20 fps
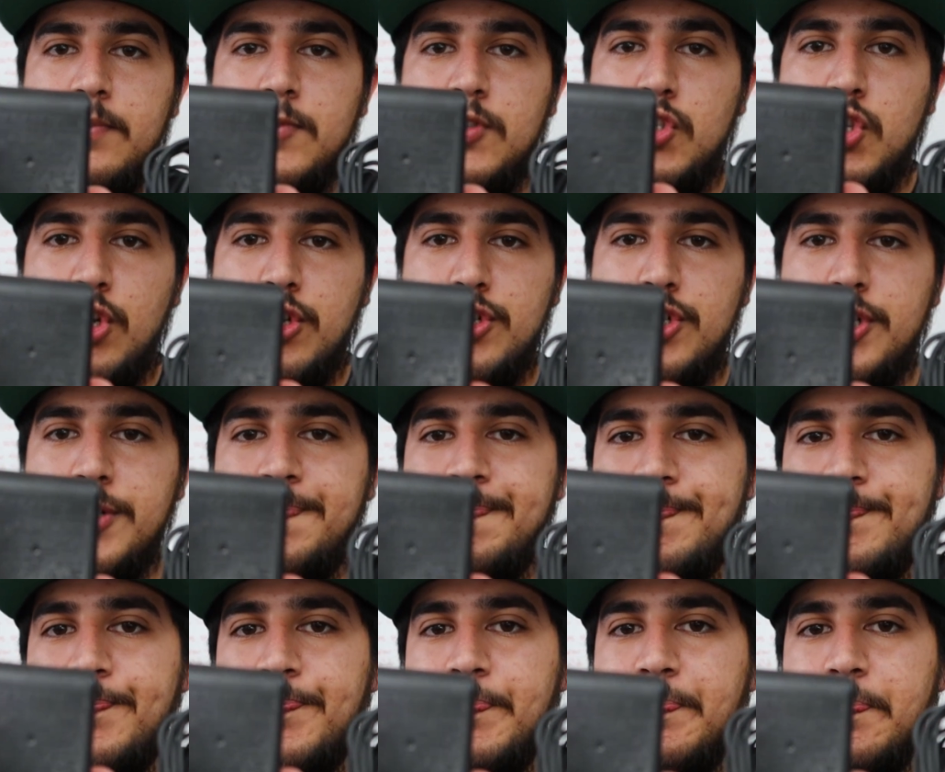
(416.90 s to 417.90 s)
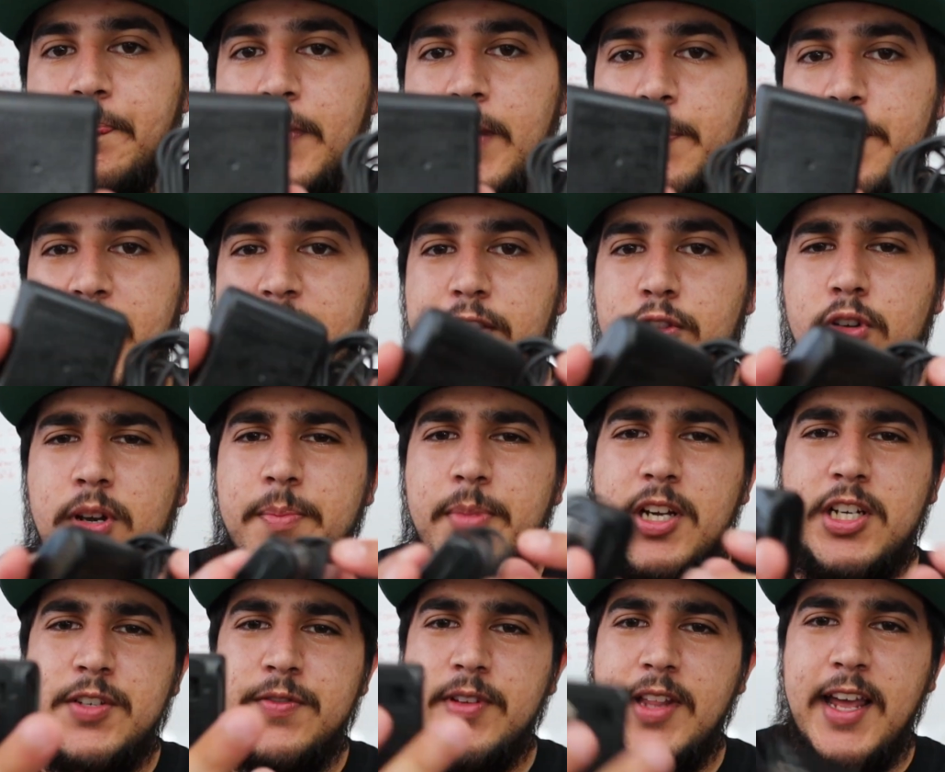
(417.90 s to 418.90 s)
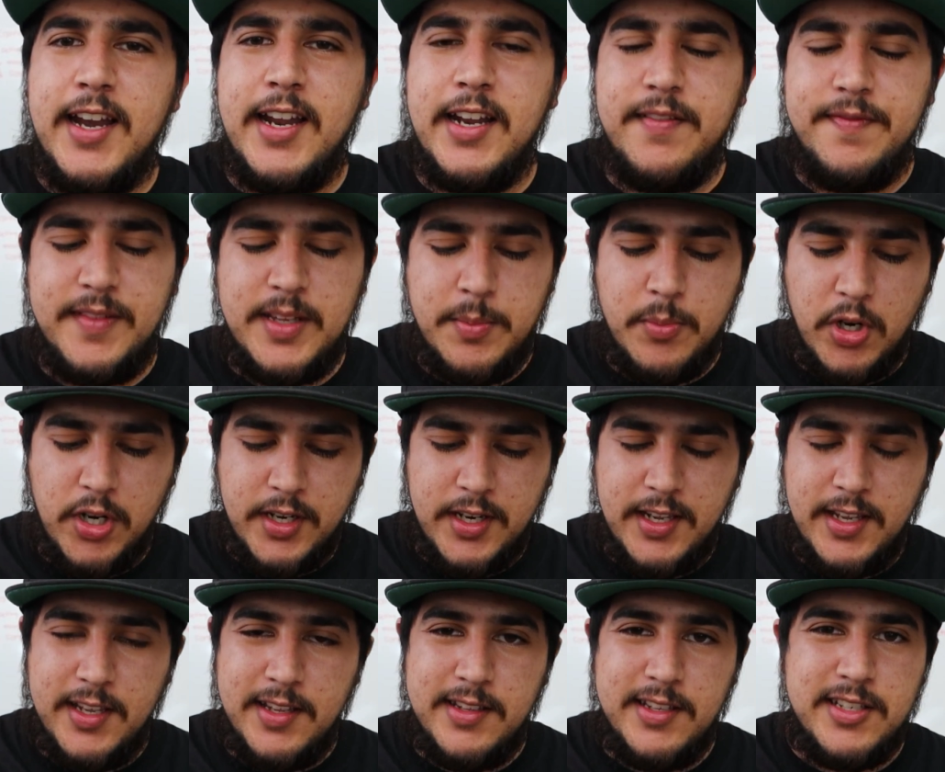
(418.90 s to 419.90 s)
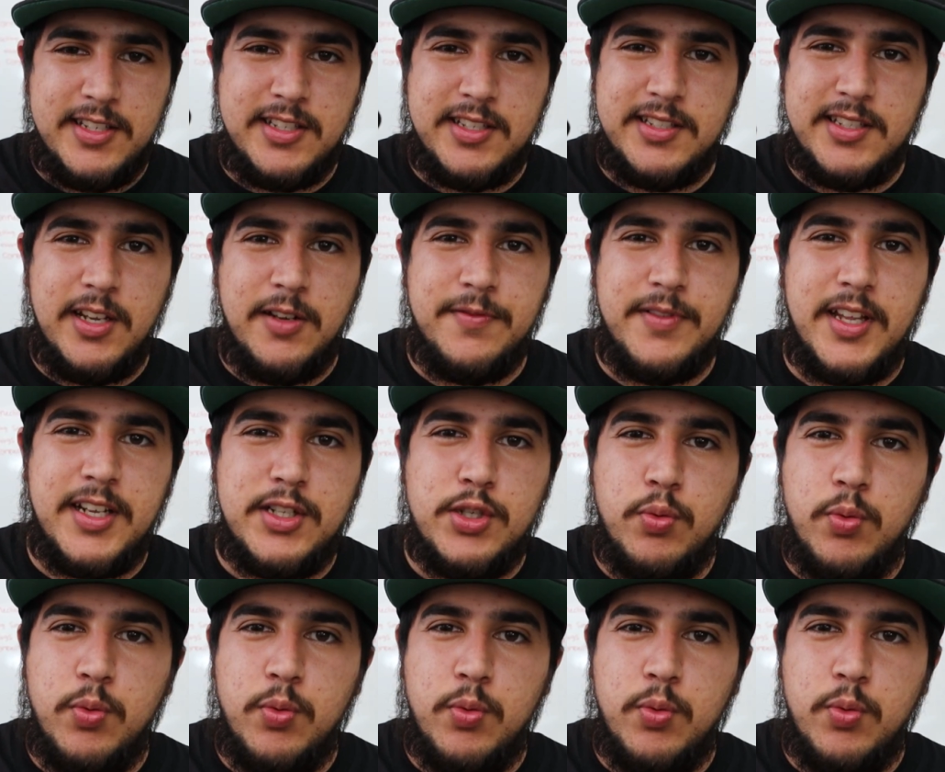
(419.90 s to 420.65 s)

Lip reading: charger. Paid 3 bucks for that at a flea market. These sell for like